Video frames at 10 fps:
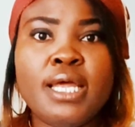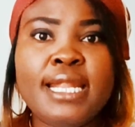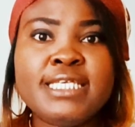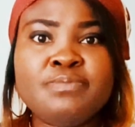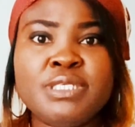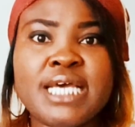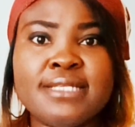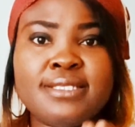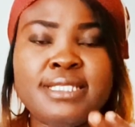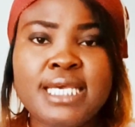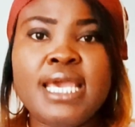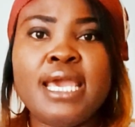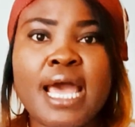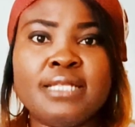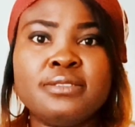let's meet and
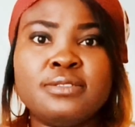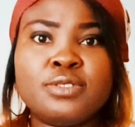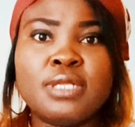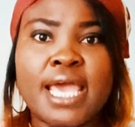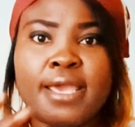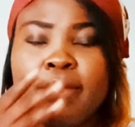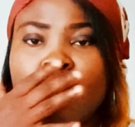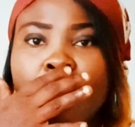stay and like,